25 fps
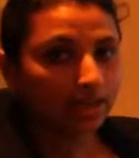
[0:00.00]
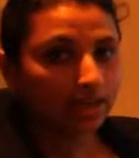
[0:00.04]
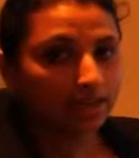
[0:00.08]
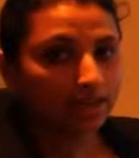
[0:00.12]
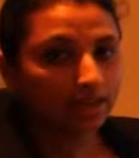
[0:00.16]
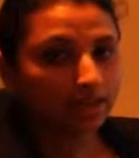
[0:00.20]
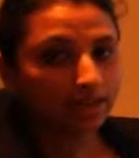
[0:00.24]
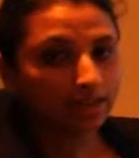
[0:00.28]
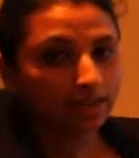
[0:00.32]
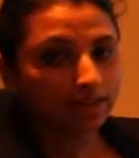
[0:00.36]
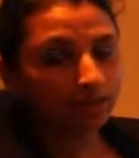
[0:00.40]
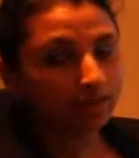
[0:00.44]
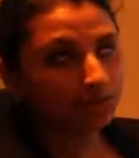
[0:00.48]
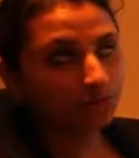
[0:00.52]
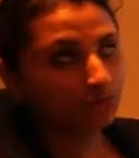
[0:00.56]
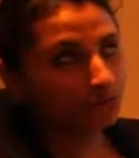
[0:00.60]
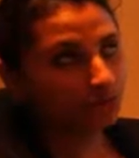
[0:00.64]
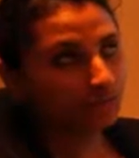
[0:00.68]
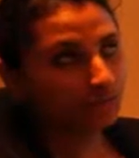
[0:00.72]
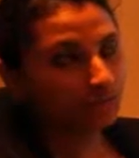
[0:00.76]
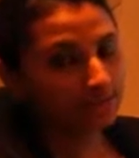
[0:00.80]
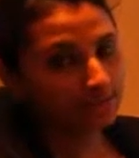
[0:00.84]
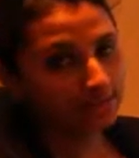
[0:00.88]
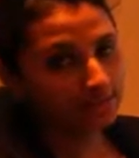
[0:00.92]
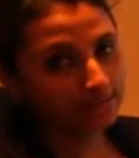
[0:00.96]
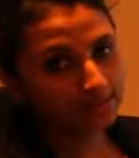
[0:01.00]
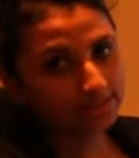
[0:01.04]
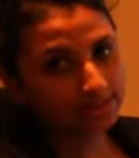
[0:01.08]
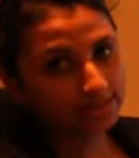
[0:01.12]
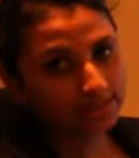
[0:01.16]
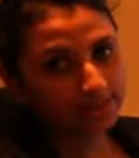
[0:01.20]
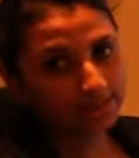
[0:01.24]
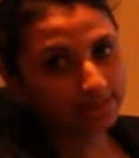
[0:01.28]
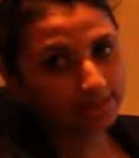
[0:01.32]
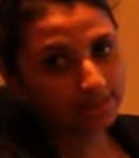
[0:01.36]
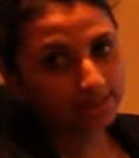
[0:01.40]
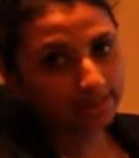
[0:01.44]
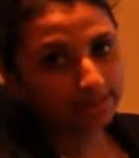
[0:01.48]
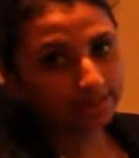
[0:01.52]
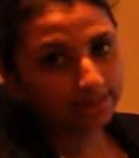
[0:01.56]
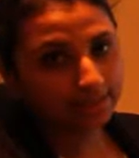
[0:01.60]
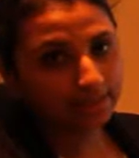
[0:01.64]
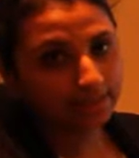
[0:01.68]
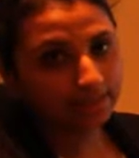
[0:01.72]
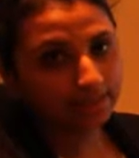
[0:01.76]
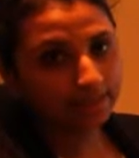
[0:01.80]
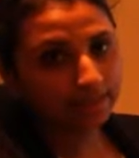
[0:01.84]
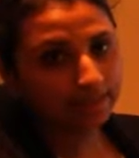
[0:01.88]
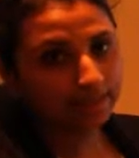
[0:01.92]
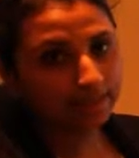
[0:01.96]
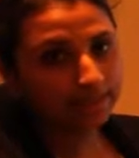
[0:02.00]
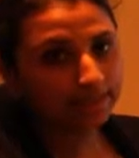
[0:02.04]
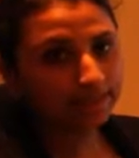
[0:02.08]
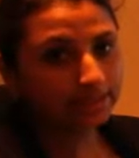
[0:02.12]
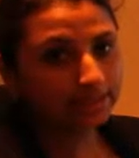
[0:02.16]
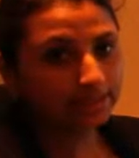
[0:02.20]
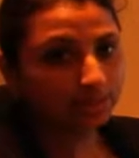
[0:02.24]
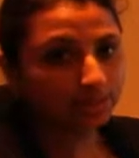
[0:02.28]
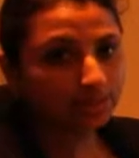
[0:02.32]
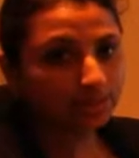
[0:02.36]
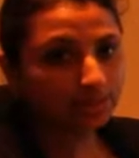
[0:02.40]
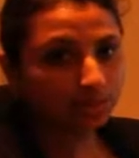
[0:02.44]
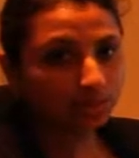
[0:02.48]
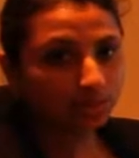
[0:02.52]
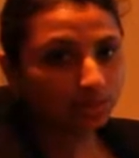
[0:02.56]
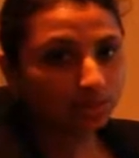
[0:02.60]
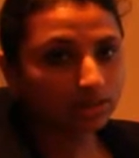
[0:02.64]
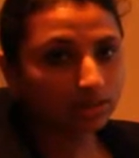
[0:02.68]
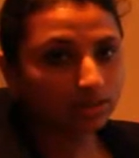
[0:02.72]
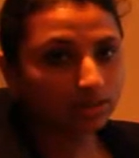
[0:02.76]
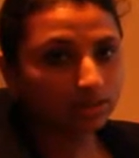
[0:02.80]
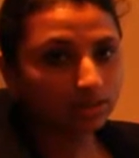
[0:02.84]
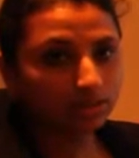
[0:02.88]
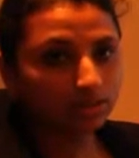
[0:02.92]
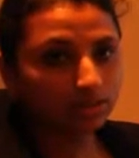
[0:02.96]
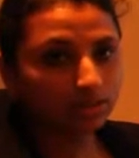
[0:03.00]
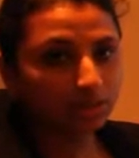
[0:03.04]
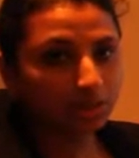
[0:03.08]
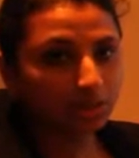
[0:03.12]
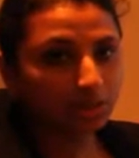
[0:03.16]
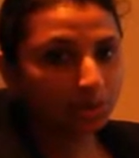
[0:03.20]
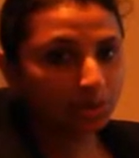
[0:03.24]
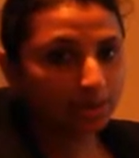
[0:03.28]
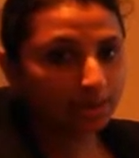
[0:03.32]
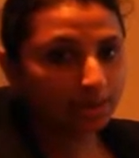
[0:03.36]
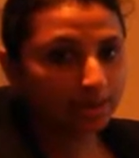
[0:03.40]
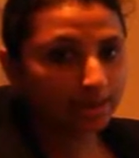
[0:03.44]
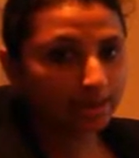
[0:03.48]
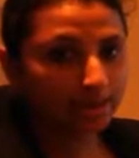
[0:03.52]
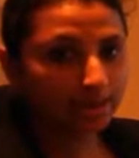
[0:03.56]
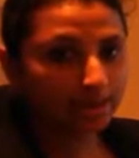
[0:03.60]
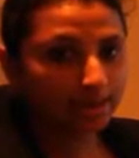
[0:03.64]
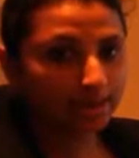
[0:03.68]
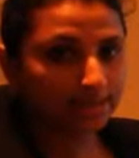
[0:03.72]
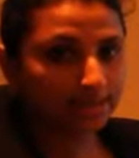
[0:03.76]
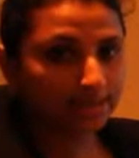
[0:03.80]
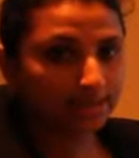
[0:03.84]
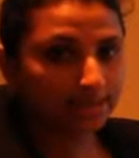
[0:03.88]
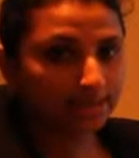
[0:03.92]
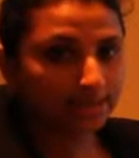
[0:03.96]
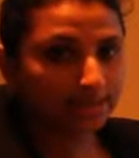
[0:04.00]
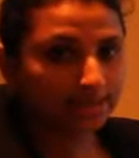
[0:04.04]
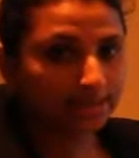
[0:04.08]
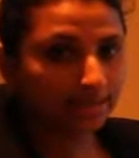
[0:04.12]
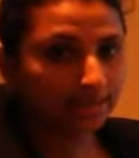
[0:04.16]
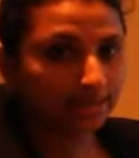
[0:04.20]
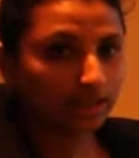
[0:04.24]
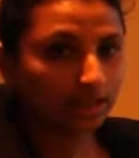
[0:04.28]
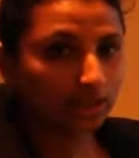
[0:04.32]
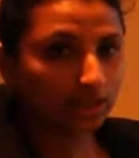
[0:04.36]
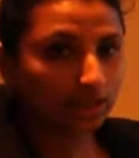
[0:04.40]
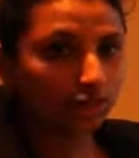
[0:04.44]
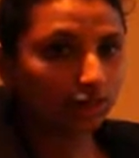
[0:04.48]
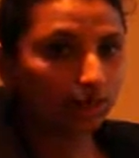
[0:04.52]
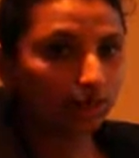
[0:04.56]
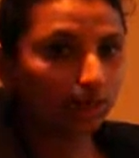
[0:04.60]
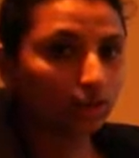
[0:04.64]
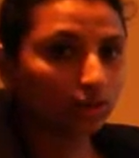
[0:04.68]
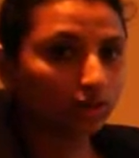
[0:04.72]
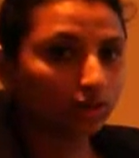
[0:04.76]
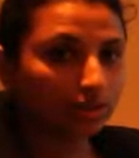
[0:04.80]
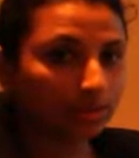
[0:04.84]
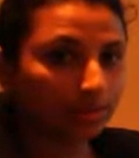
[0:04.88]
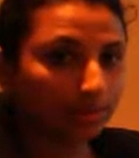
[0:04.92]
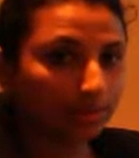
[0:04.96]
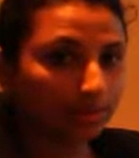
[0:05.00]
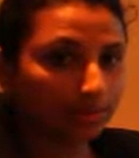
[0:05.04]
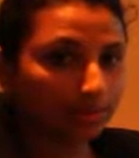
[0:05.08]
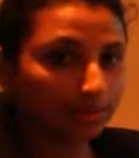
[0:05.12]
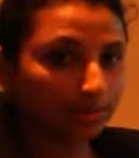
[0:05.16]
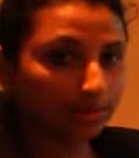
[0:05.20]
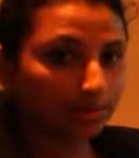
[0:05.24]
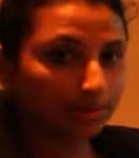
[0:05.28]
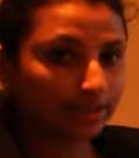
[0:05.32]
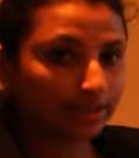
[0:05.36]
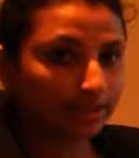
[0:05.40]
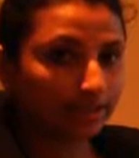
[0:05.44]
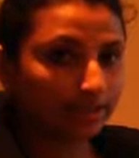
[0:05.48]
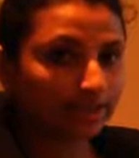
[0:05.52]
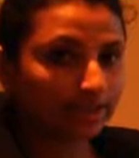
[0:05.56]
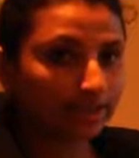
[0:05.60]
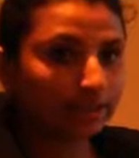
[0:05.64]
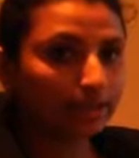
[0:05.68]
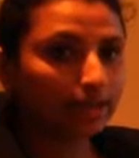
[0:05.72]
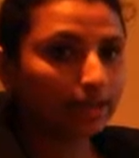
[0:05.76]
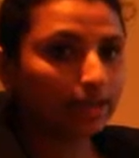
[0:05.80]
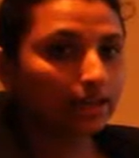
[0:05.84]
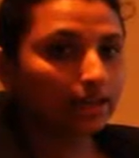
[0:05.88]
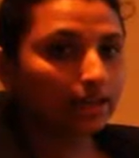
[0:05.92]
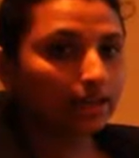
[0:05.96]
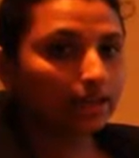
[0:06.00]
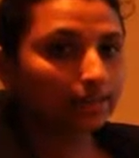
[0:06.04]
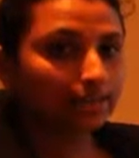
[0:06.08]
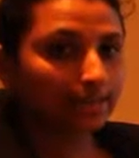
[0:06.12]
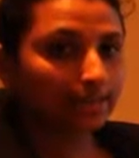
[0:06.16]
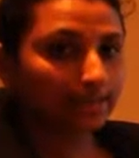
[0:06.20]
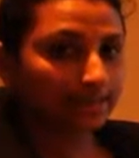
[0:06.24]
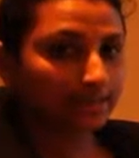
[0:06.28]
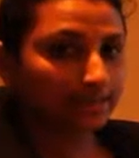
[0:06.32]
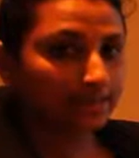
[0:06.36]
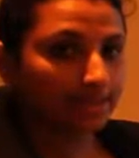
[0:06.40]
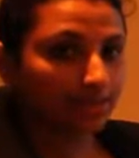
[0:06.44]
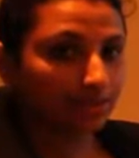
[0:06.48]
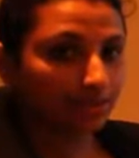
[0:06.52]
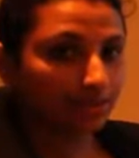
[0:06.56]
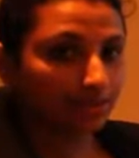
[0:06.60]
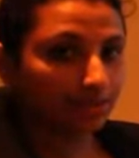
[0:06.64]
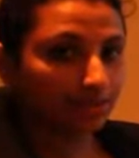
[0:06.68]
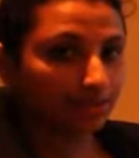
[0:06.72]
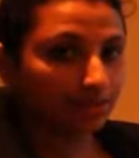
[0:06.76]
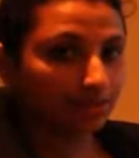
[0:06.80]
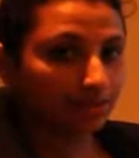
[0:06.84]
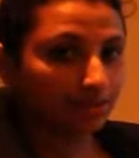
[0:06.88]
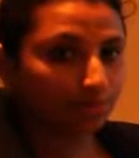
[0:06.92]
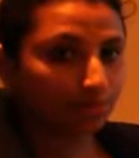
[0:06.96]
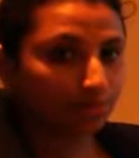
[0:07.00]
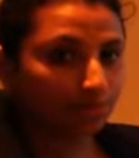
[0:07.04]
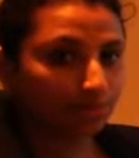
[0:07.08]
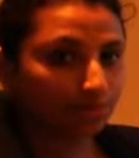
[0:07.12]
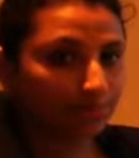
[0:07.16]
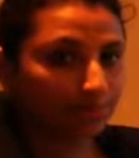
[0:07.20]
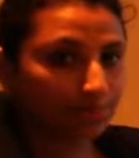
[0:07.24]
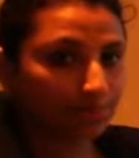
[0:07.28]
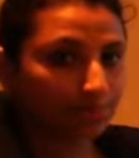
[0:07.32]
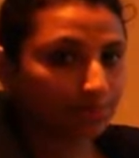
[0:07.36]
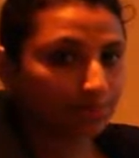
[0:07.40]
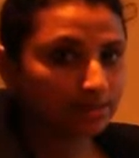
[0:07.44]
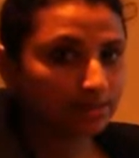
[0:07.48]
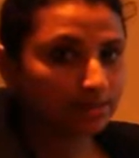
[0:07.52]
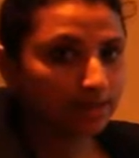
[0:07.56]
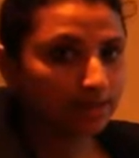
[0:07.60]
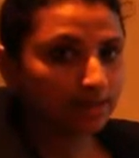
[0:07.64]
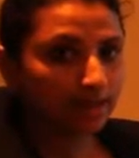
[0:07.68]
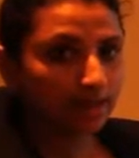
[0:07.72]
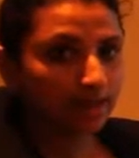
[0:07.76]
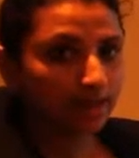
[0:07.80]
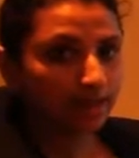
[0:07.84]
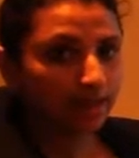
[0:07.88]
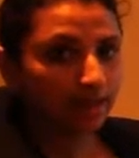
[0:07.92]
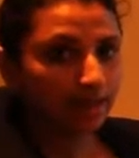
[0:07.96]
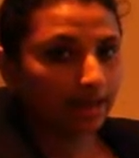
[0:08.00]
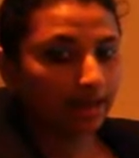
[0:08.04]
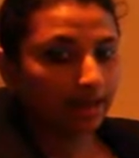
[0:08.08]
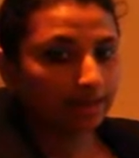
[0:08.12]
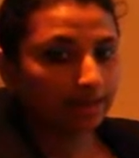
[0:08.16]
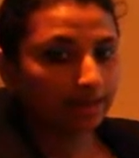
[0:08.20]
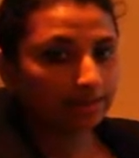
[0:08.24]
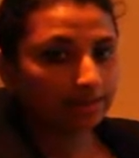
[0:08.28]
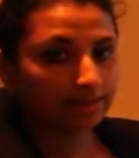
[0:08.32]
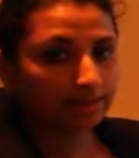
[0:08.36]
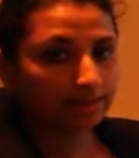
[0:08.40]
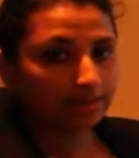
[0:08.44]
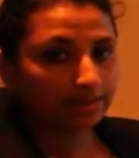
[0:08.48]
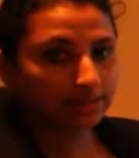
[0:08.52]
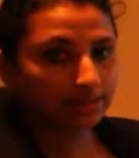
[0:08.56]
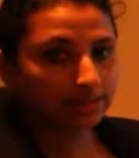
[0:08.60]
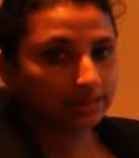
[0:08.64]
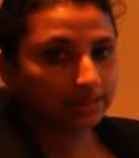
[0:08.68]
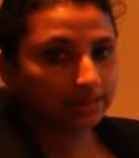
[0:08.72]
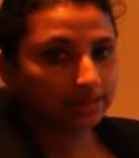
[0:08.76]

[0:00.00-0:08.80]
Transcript: Forrest suggests that in this role, the numerate has an understanding of what the mathematical texts have different purposes and